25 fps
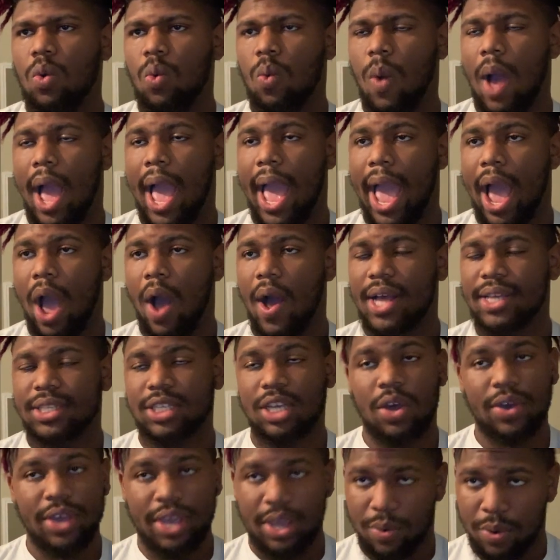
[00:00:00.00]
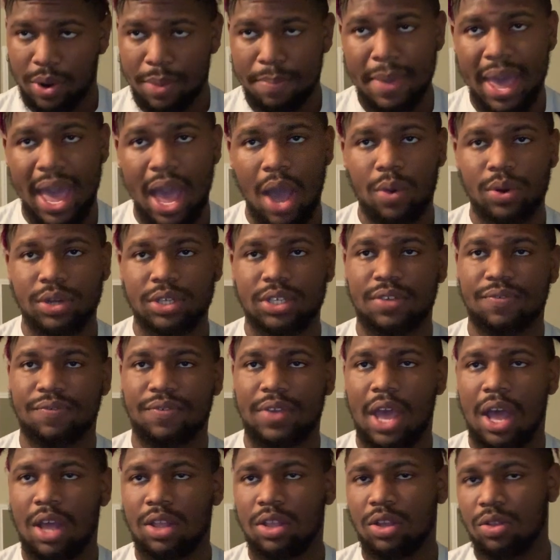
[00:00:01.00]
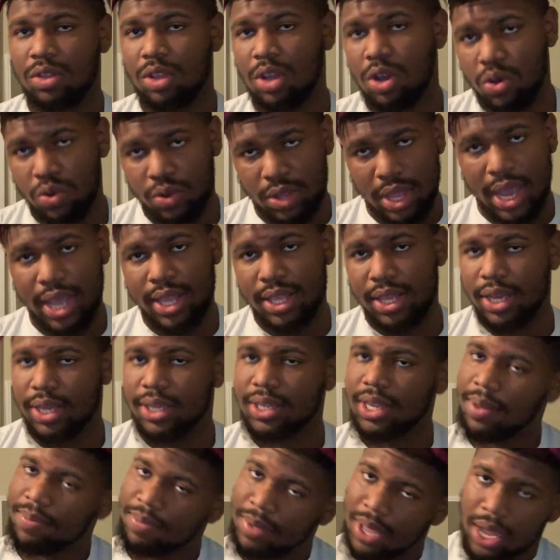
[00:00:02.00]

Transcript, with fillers: Wow, I saw Henry Bowers. If y'all don't know who that is,